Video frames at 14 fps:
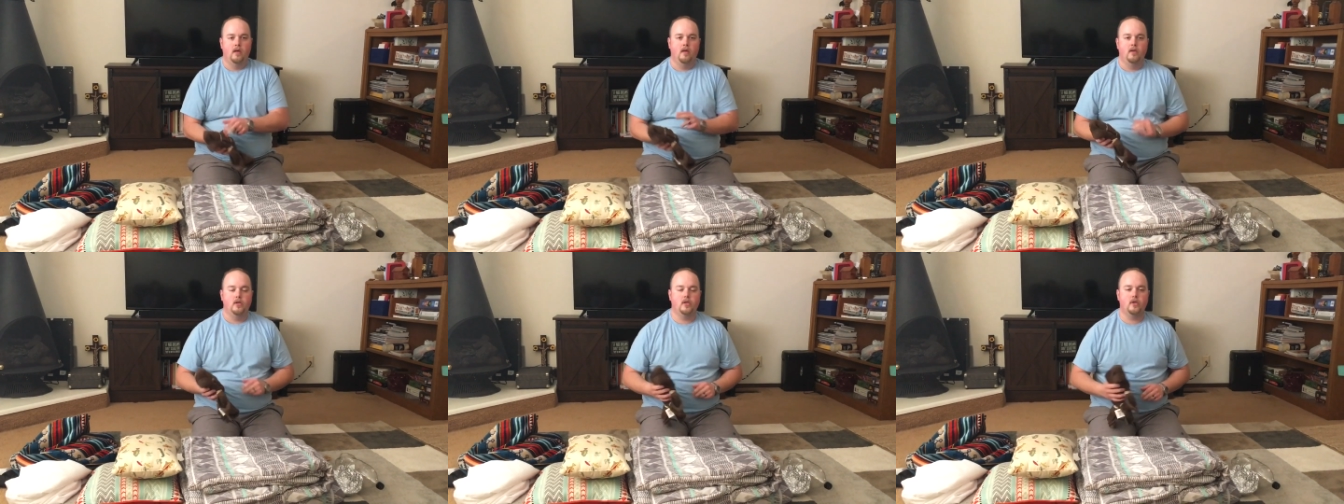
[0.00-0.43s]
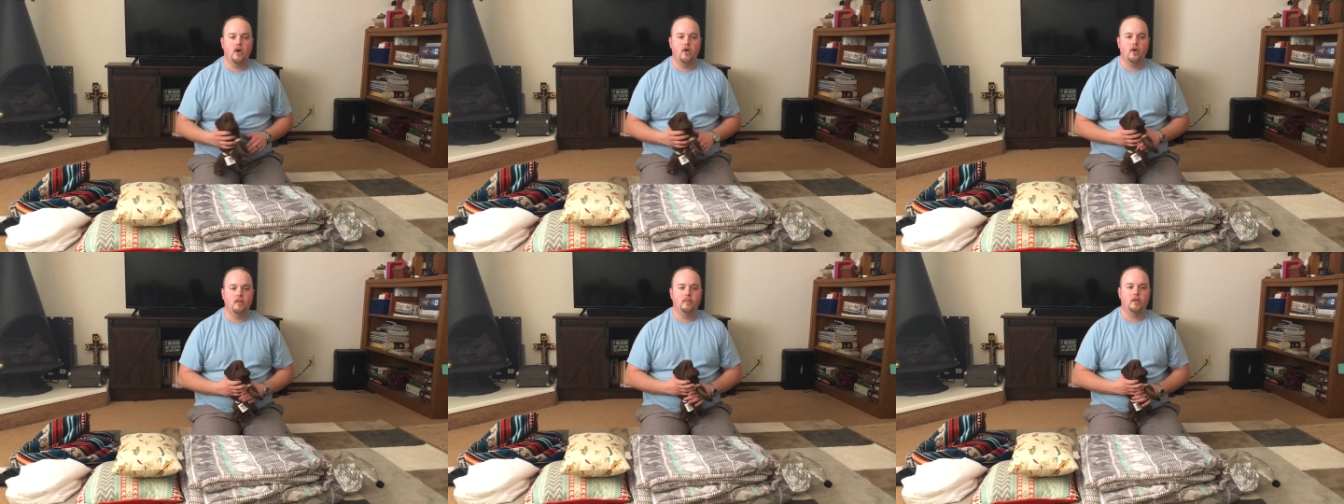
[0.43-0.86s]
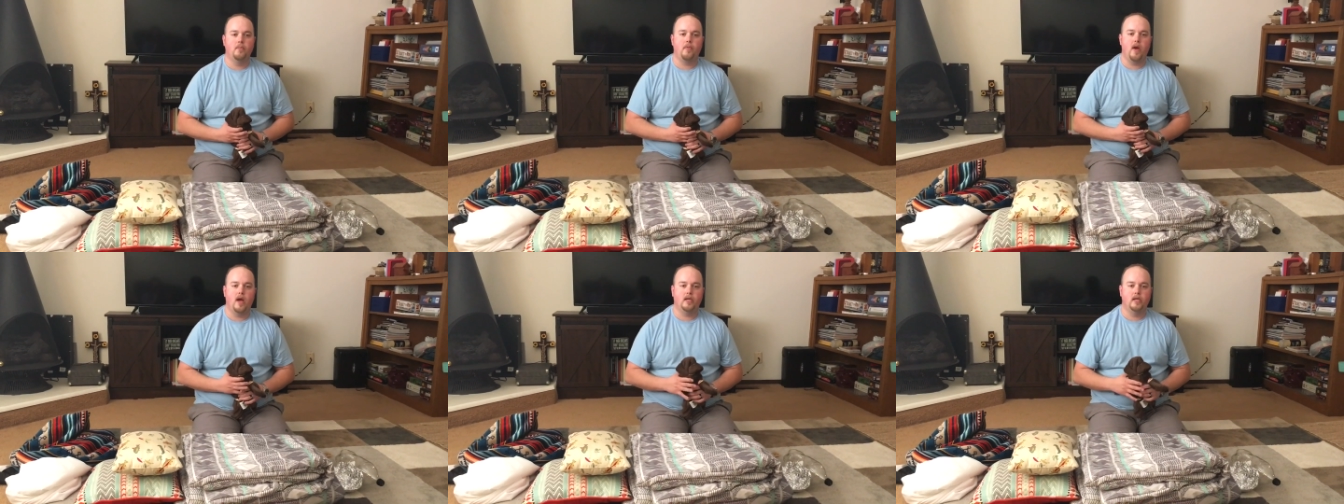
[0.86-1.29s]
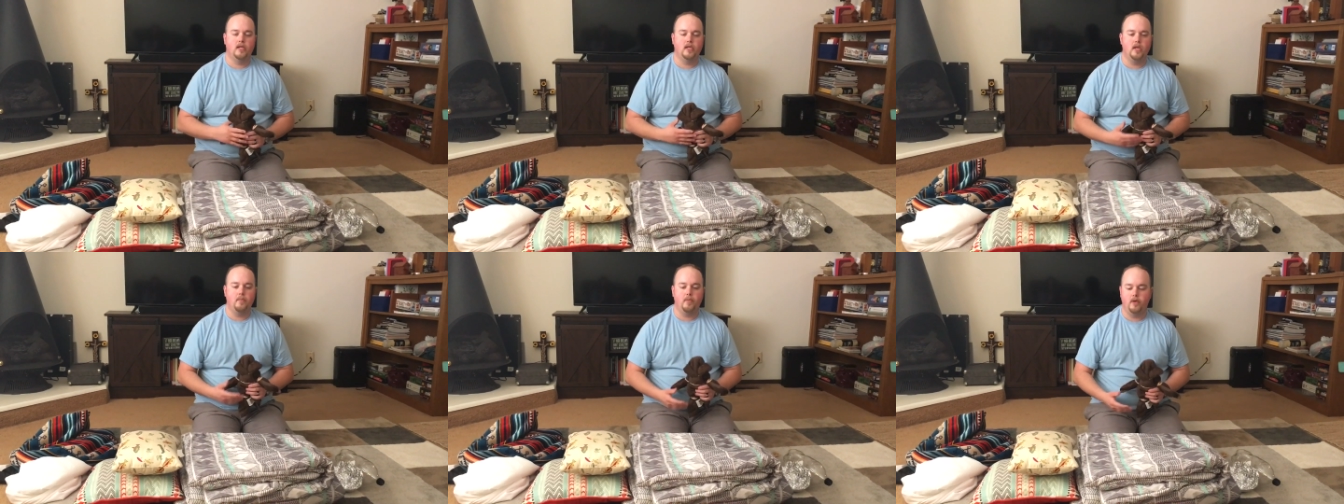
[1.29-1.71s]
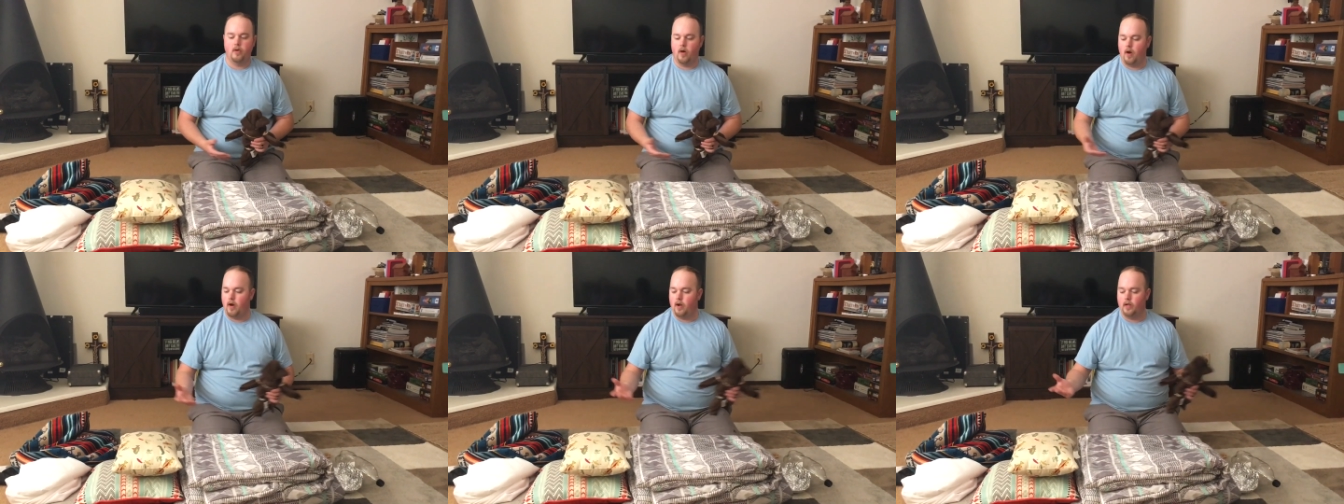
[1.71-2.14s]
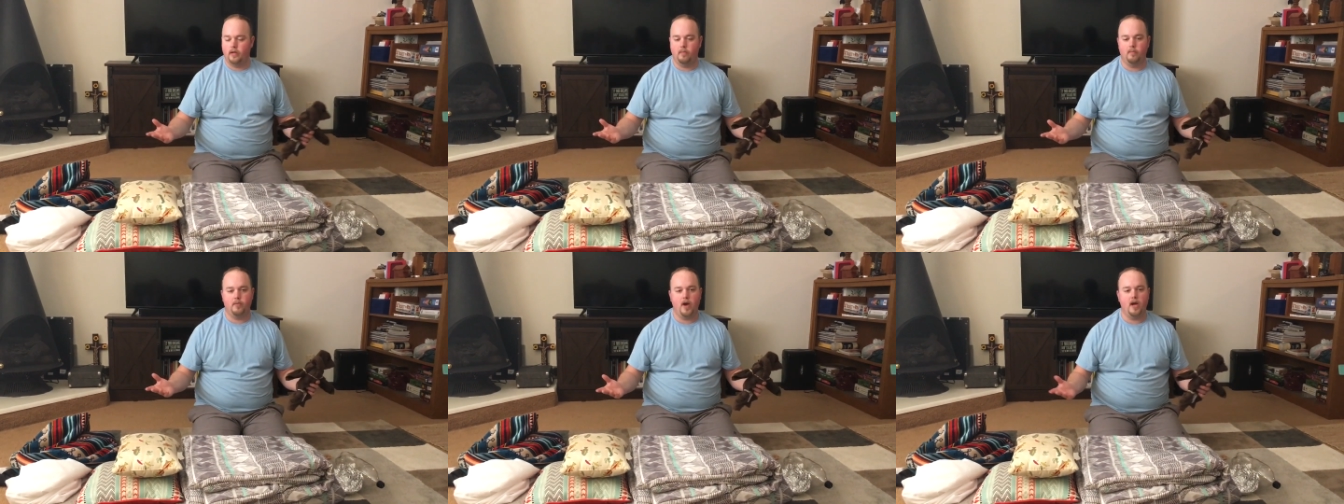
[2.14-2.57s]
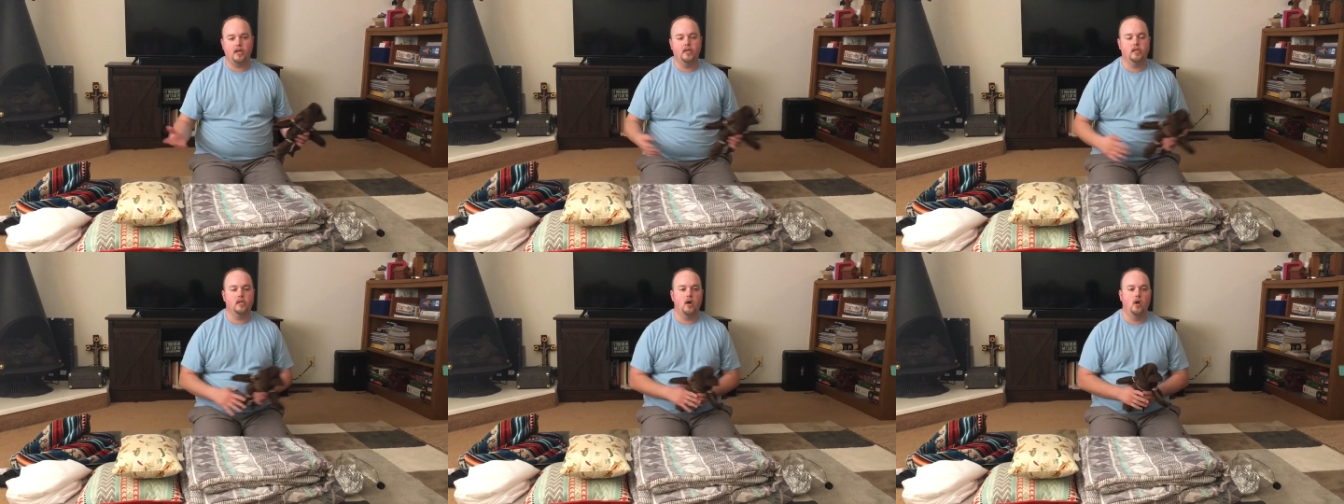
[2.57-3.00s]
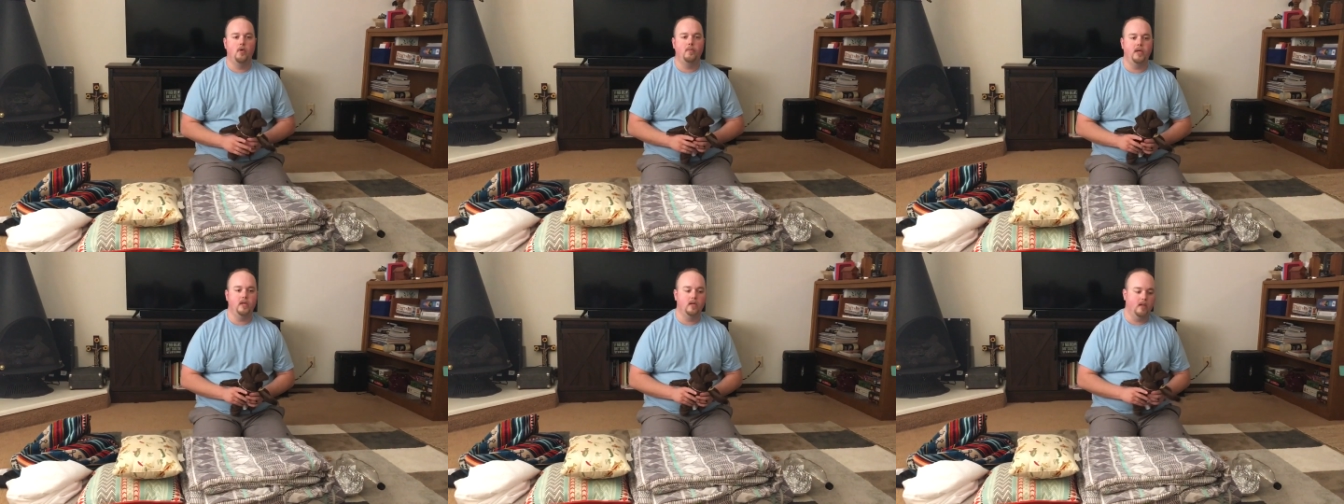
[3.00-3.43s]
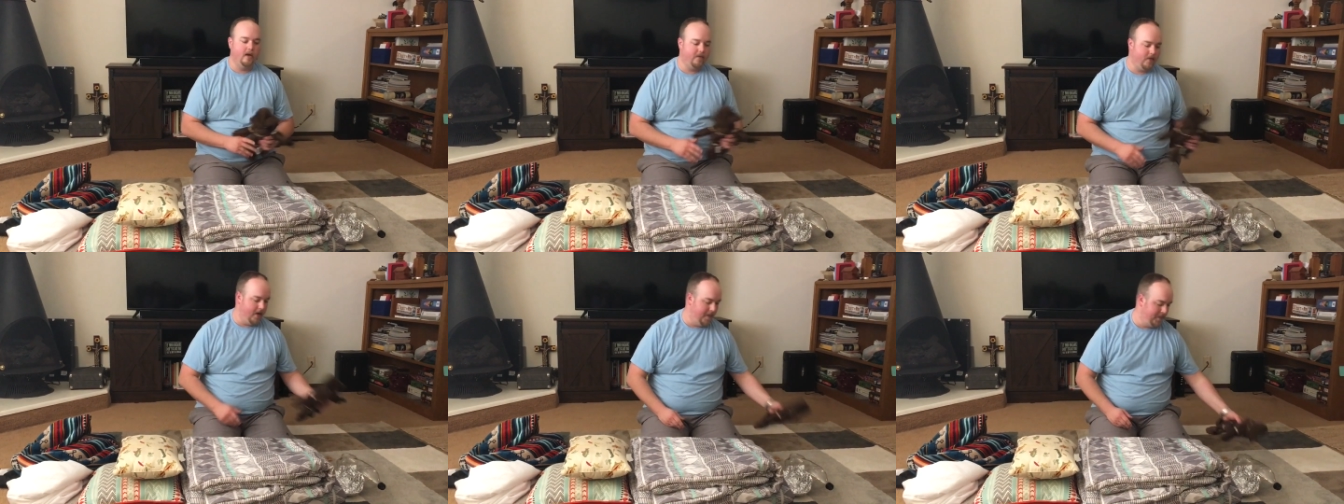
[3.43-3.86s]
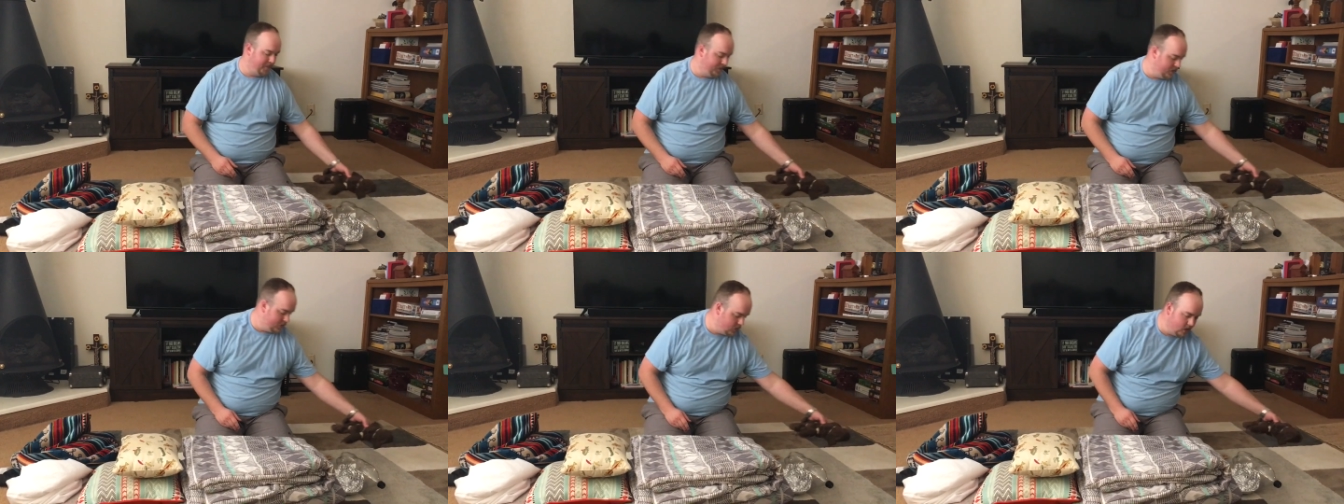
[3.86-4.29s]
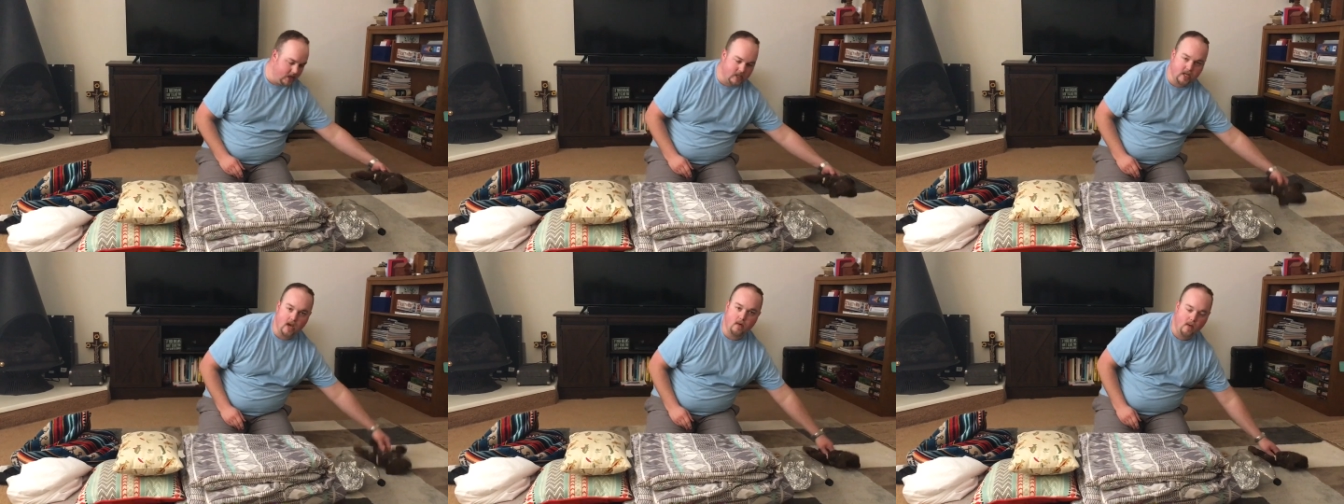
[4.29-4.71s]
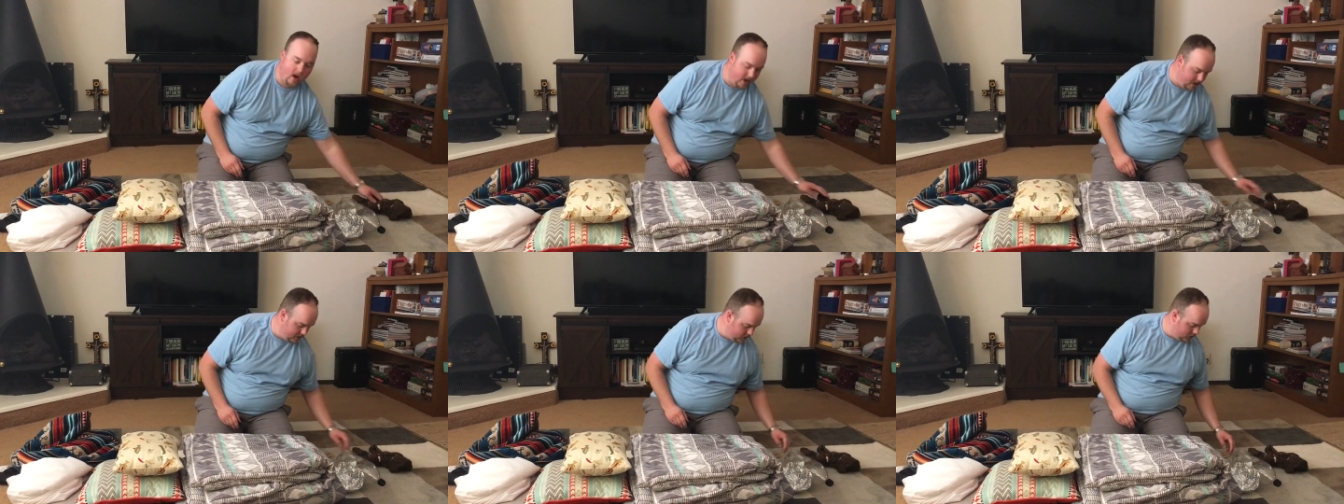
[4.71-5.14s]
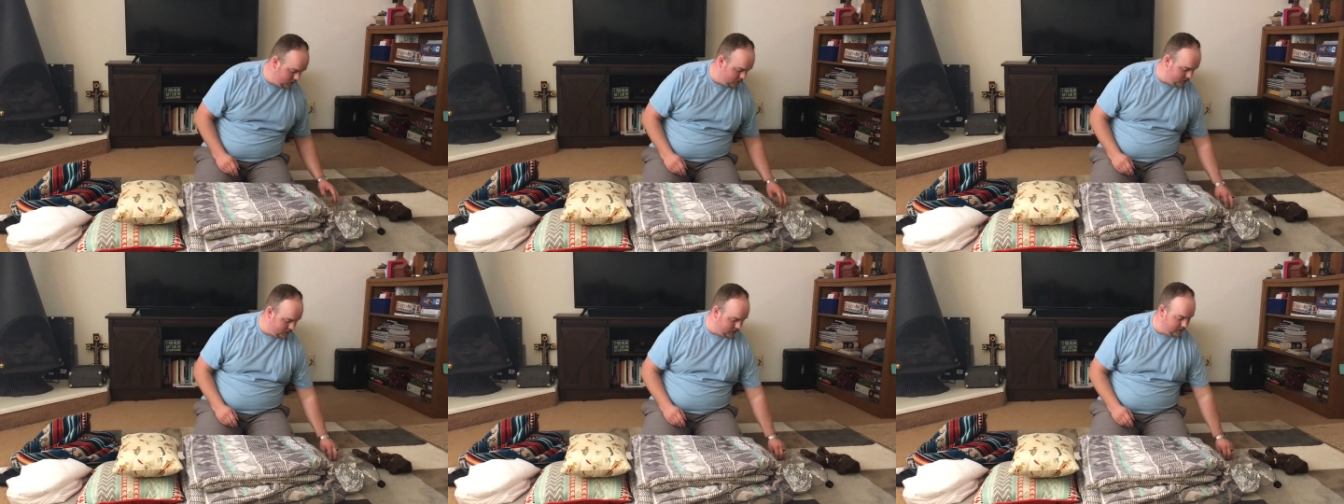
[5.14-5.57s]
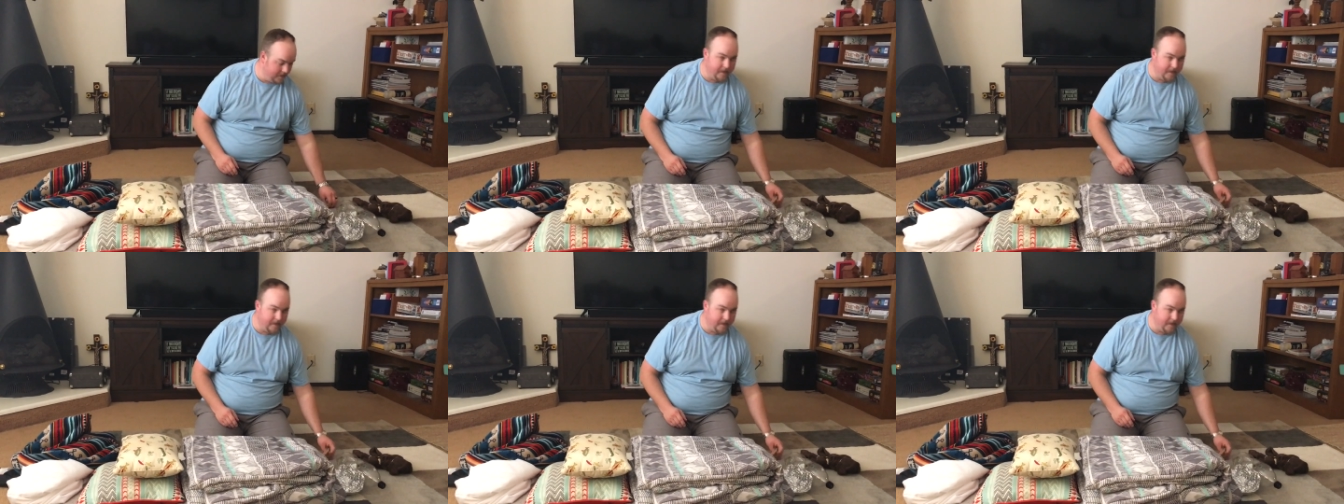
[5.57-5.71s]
sternum to practice CPR and practice OB delivery. So let's get right into this.